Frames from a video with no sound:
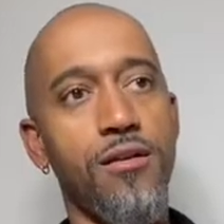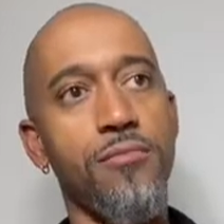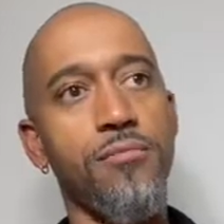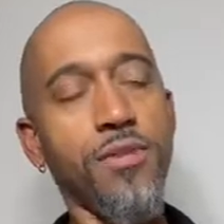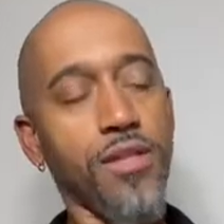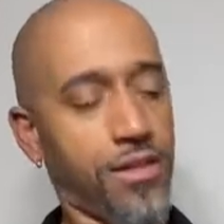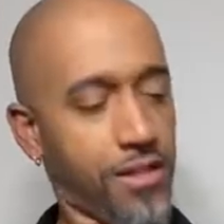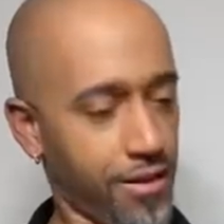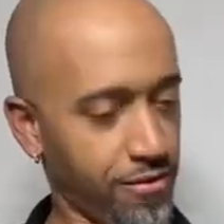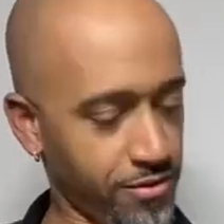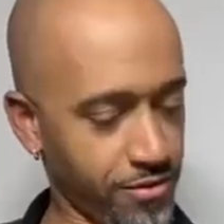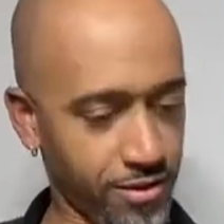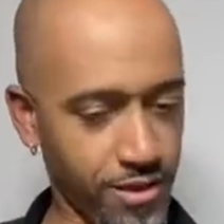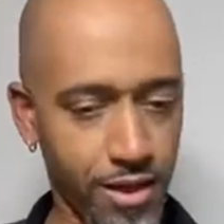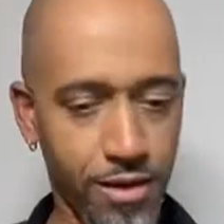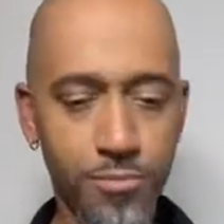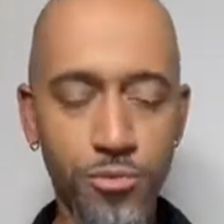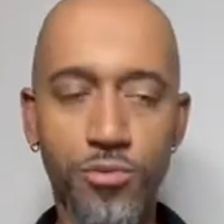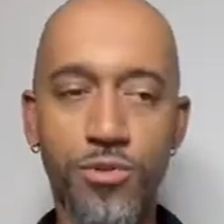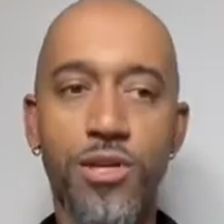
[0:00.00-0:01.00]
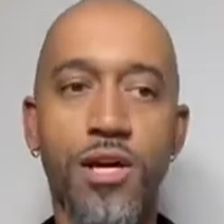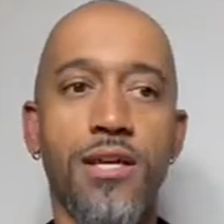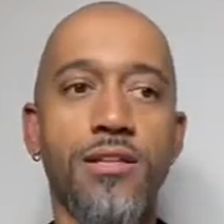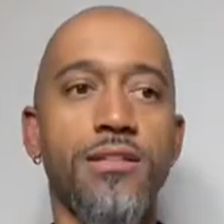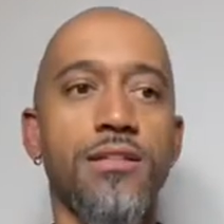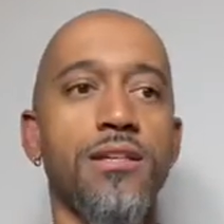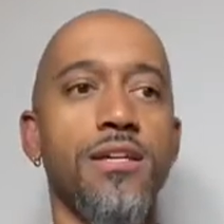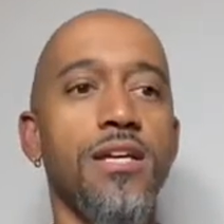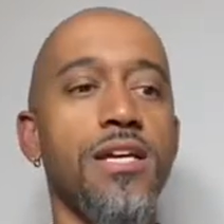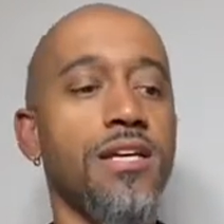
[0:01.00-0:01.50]
The Kevin Samuels
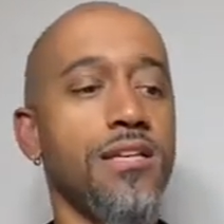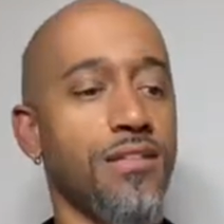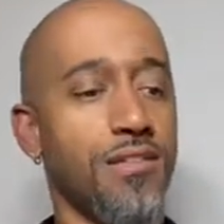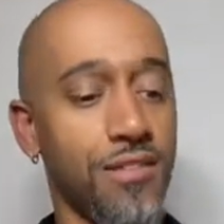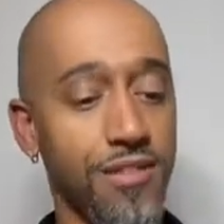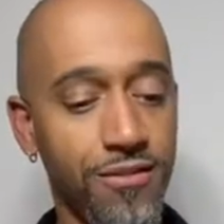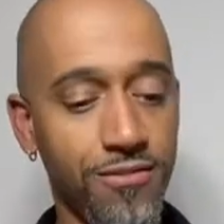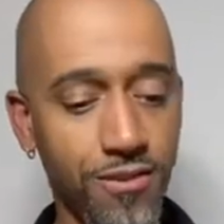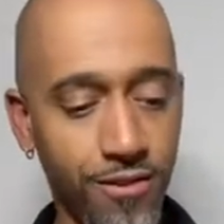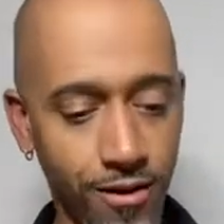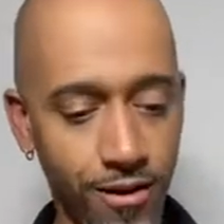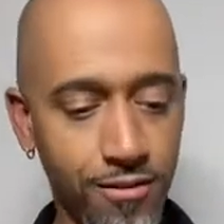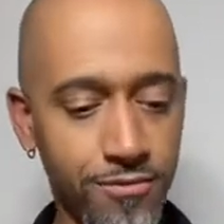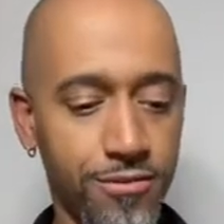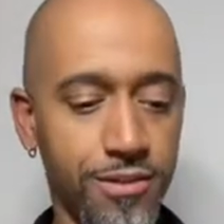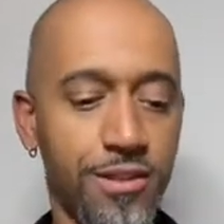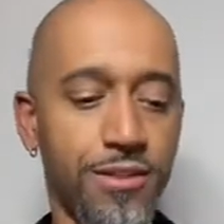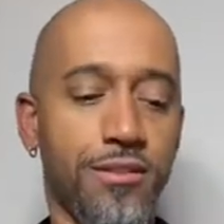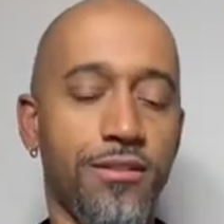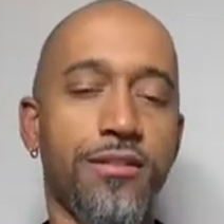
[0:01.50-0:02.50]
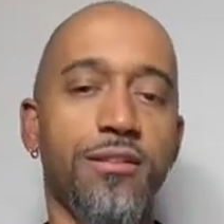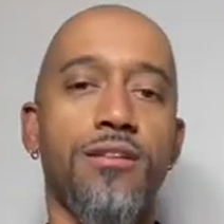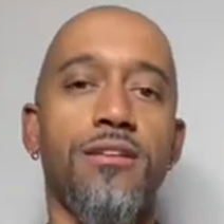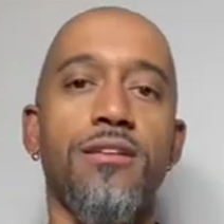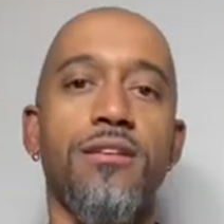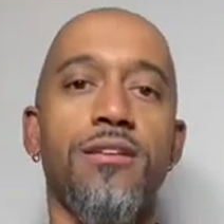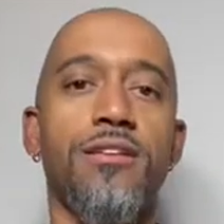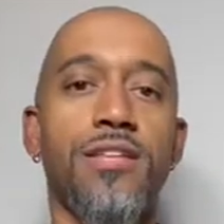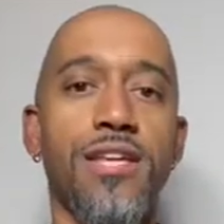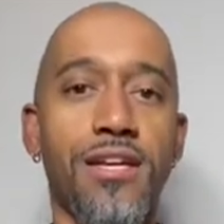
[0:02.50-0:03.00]
content, Steve Harvey's
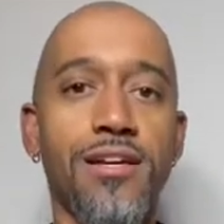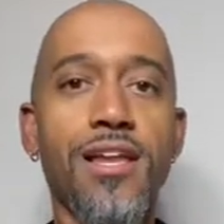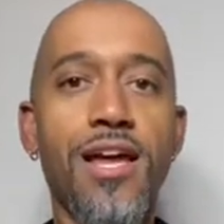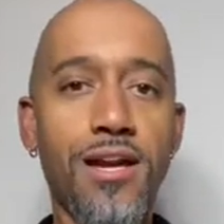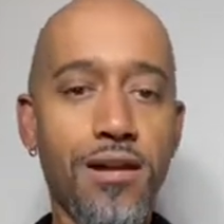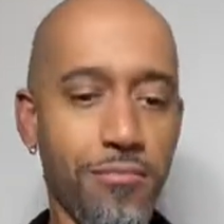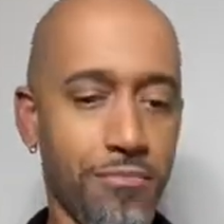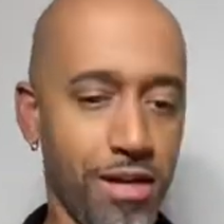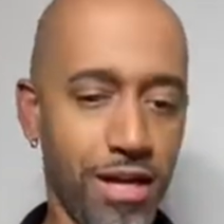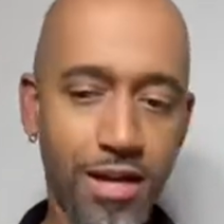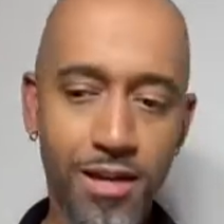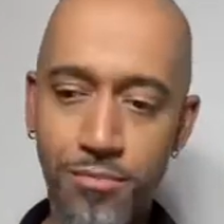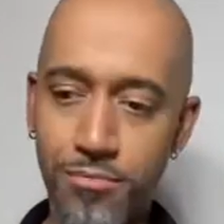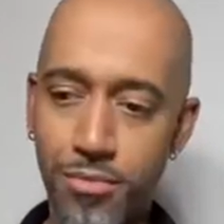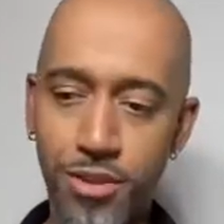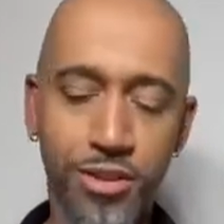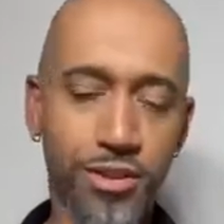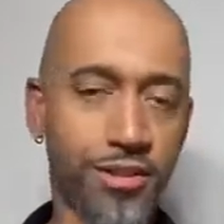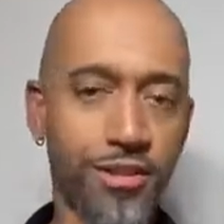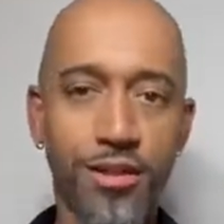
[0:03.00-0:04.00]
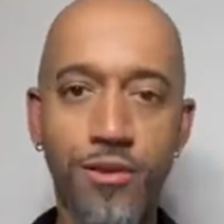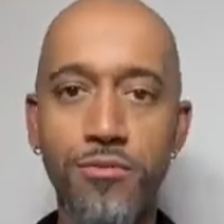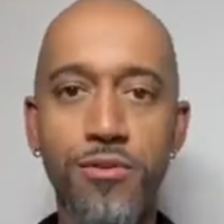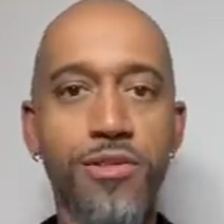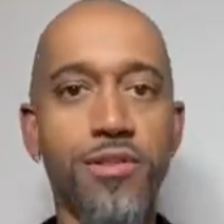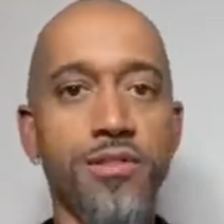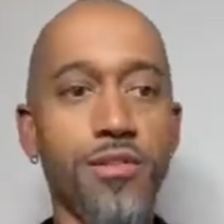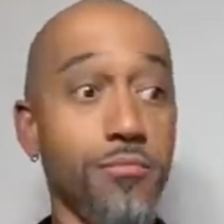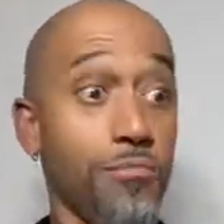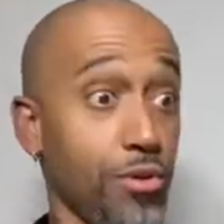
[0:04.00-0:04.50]
Think Like a Man book
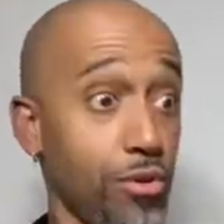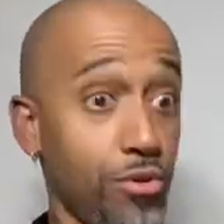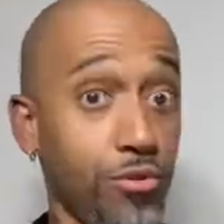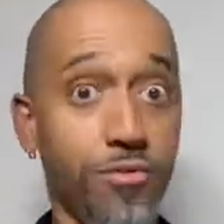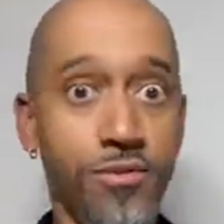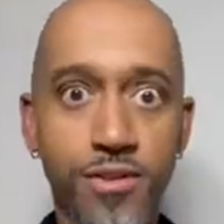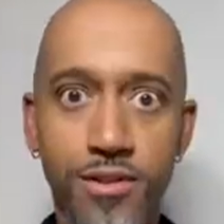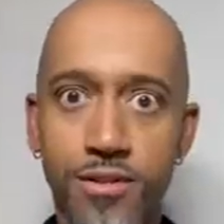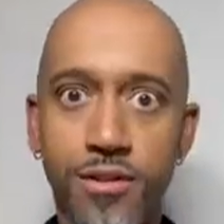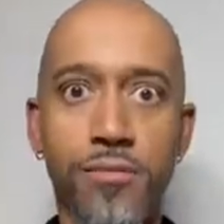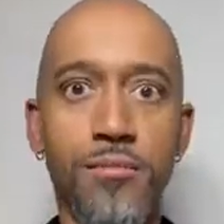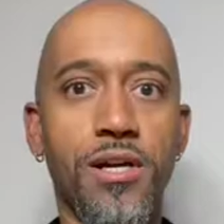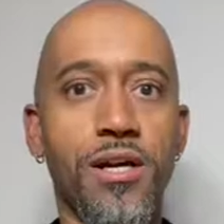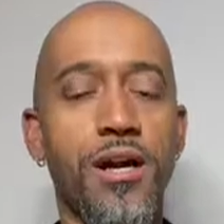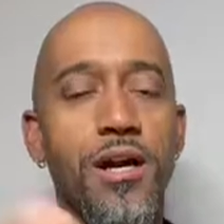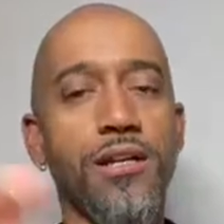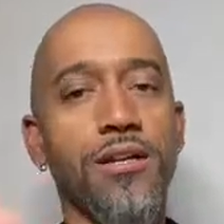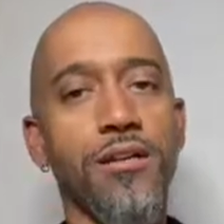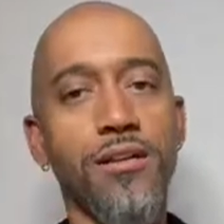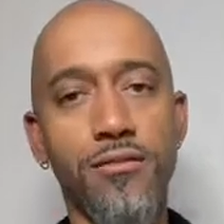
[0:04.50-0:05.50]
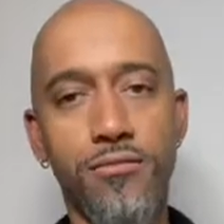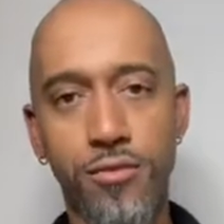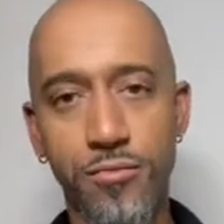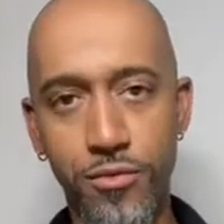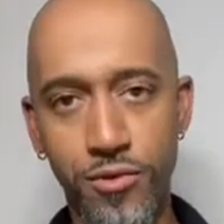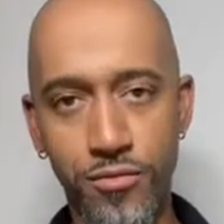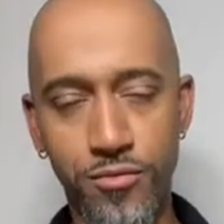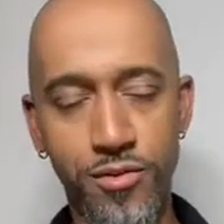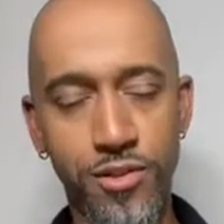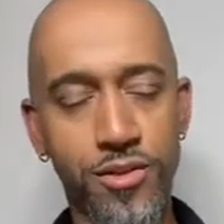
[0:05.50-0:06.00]
series, the movies. Oh my gosh, I love the
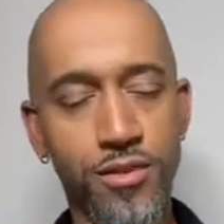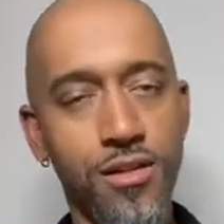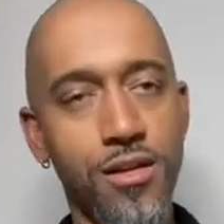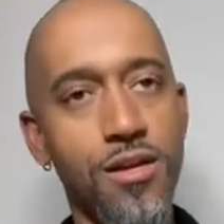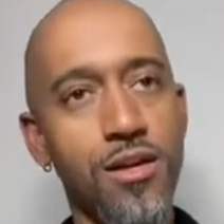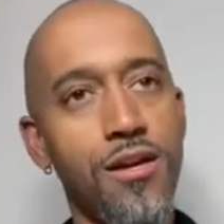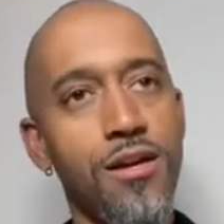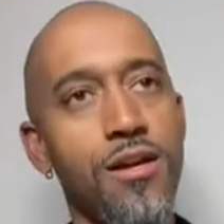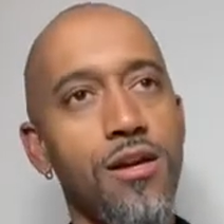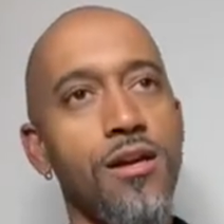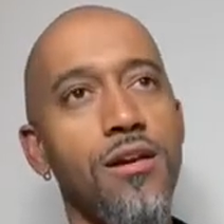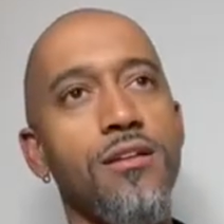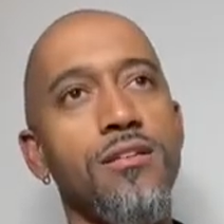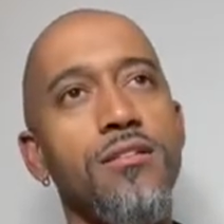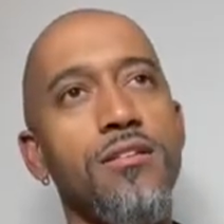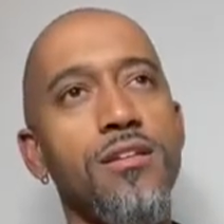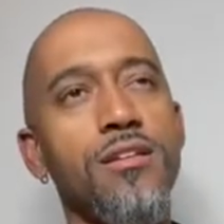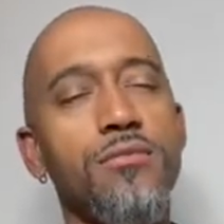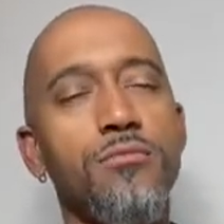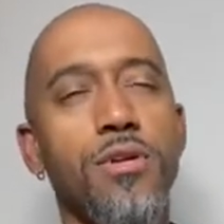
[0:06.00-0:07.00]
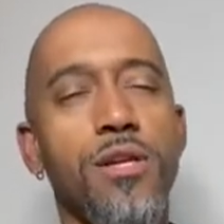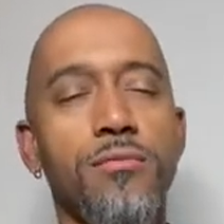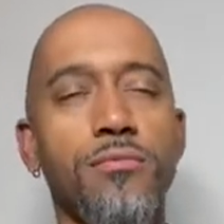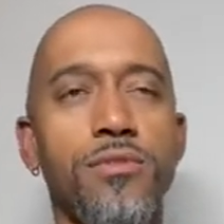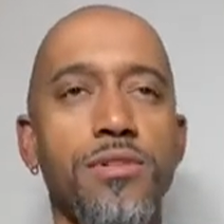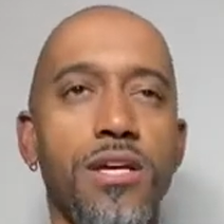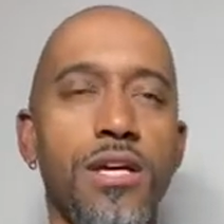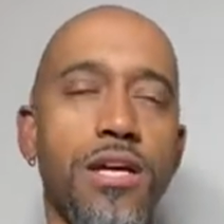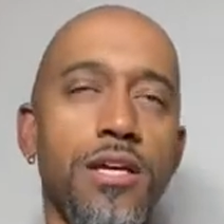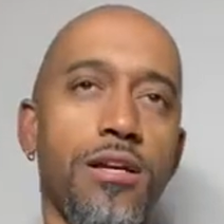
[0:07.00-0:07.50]
movies. So this is what I'm
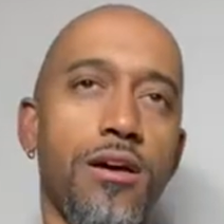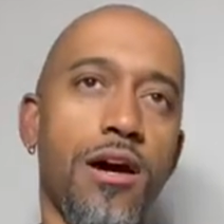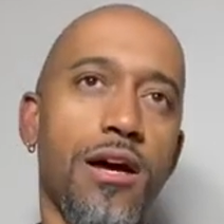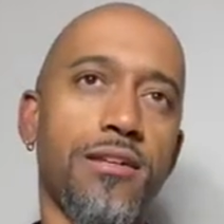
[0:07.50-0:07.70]
saying, y'all.